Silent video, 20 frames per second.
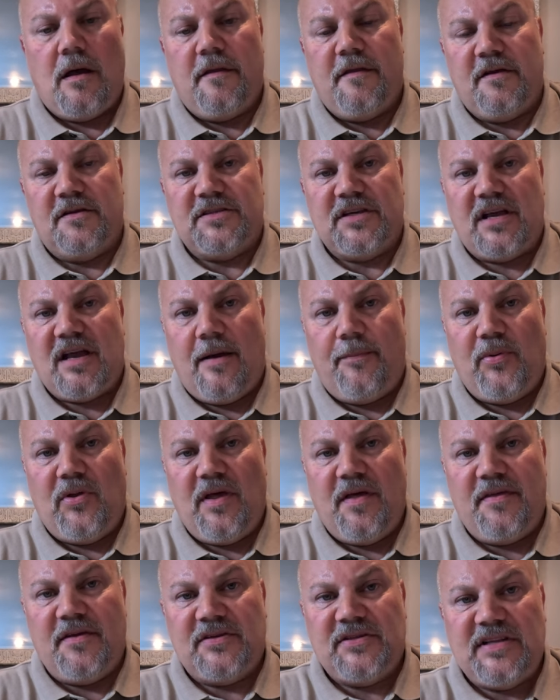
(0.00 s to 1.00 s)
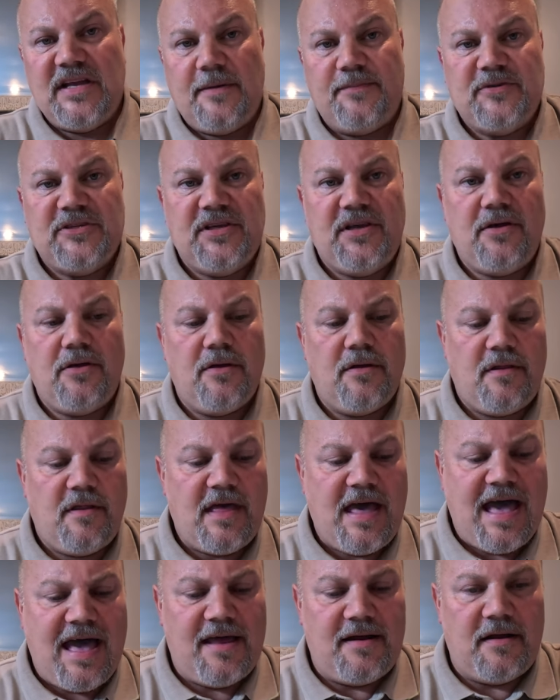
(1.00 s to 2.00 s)
There's a couple other steps here
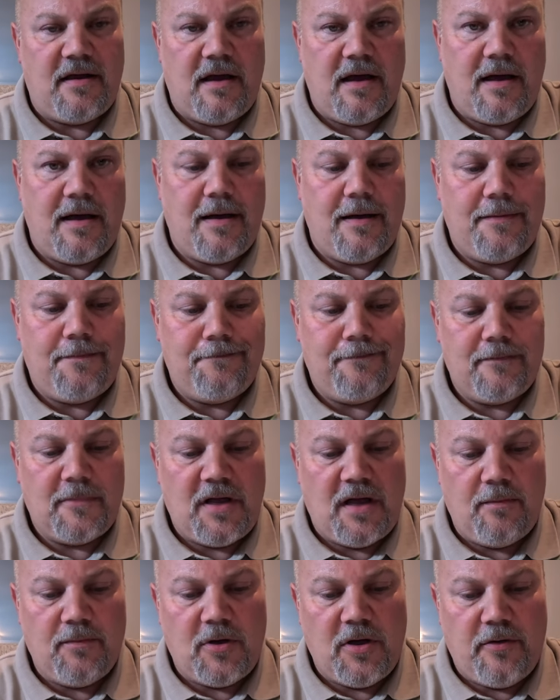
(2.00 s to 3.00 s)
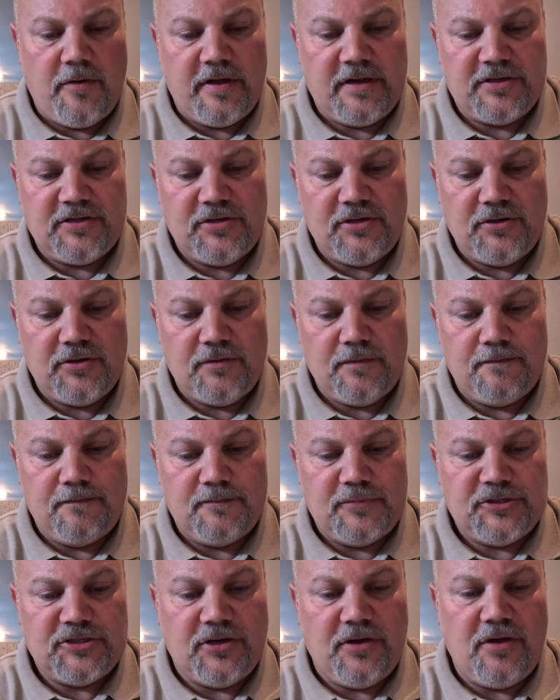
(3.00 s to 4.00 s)
that uh, I'm going to
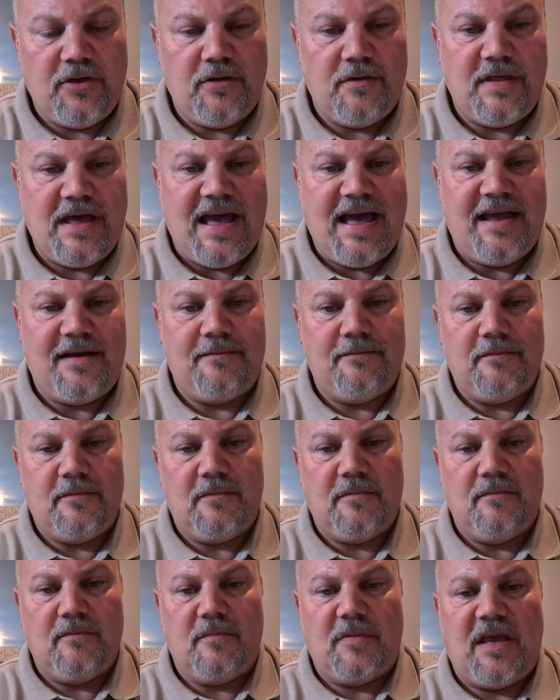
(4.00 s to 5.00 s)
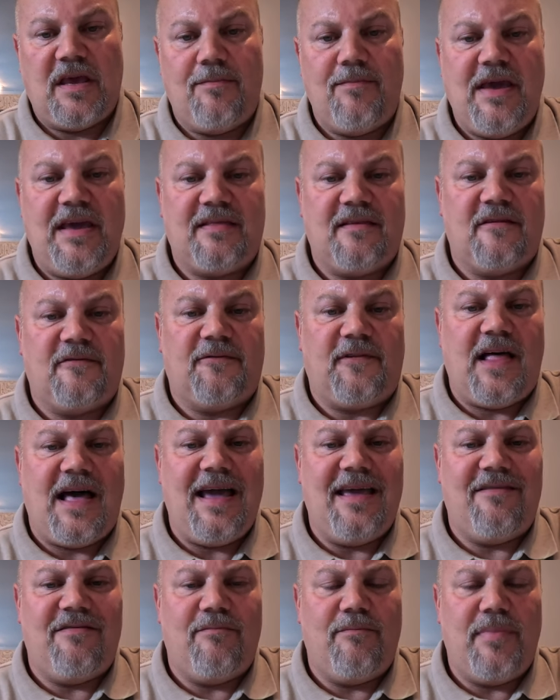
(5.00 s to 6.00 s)
show you that can make this
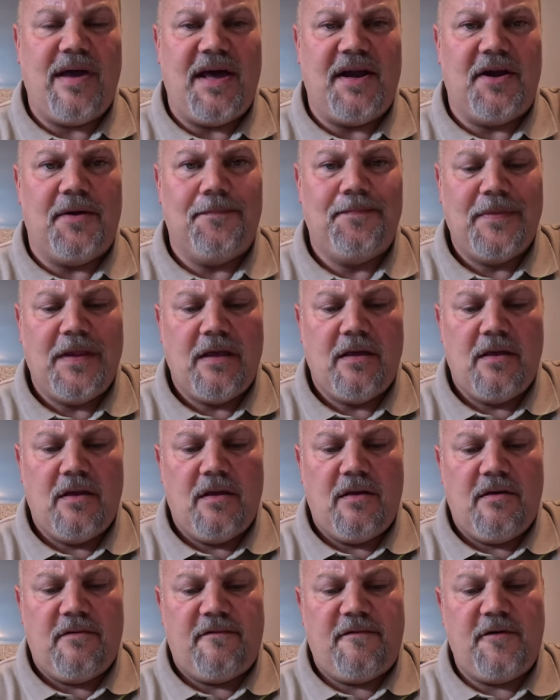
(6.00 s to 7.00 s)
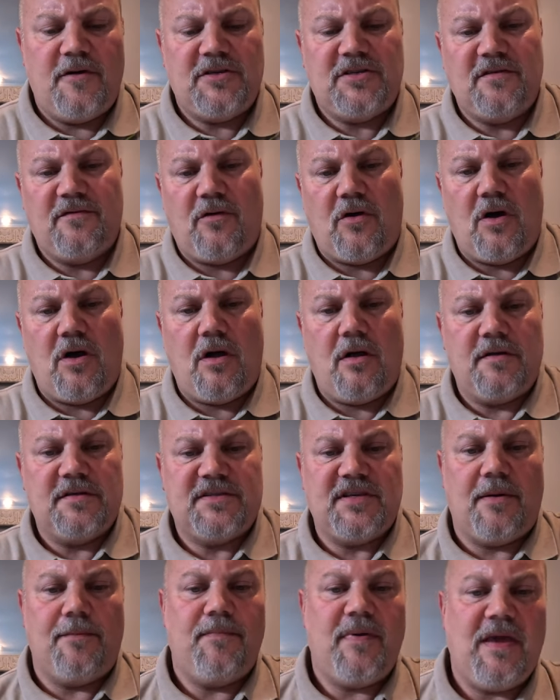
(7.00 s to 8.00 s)
fly even better. First of all,
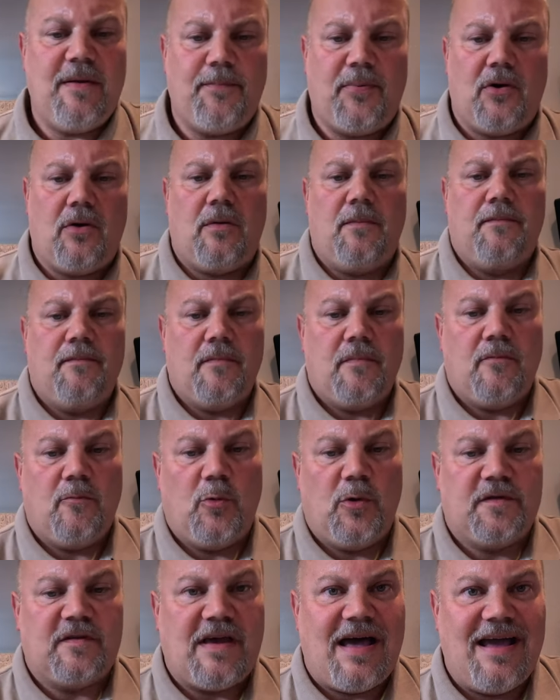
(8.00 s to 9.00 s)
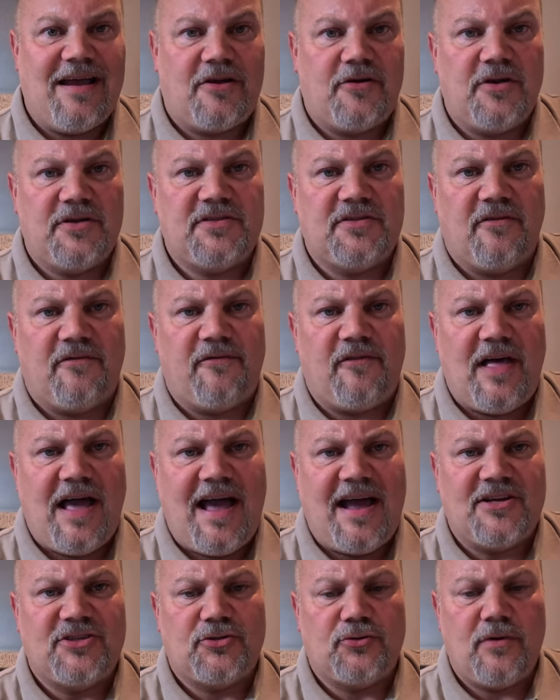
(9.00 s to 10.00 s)
some people will tie Krystal
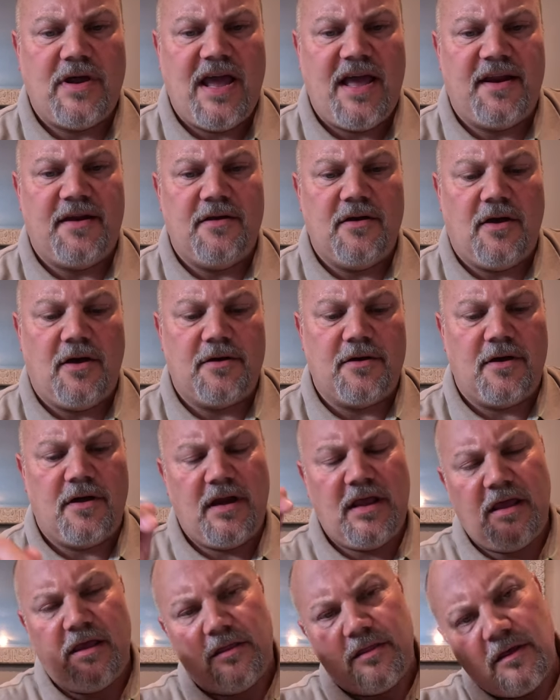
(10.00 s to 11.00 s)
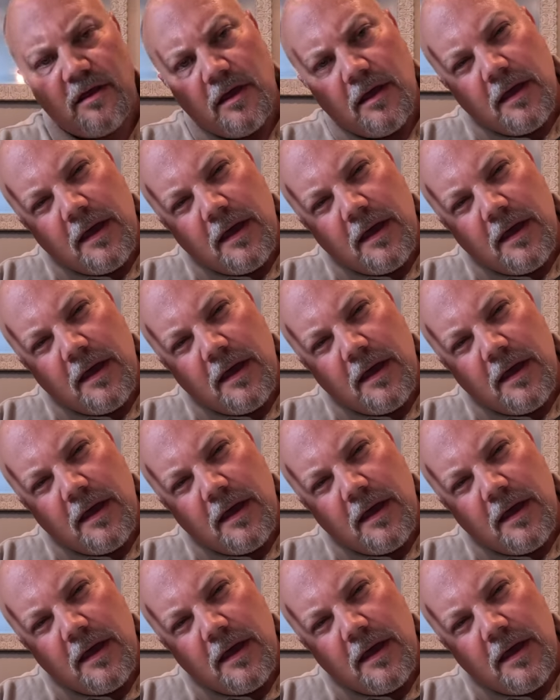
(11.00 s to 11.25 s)
Flash red underneath.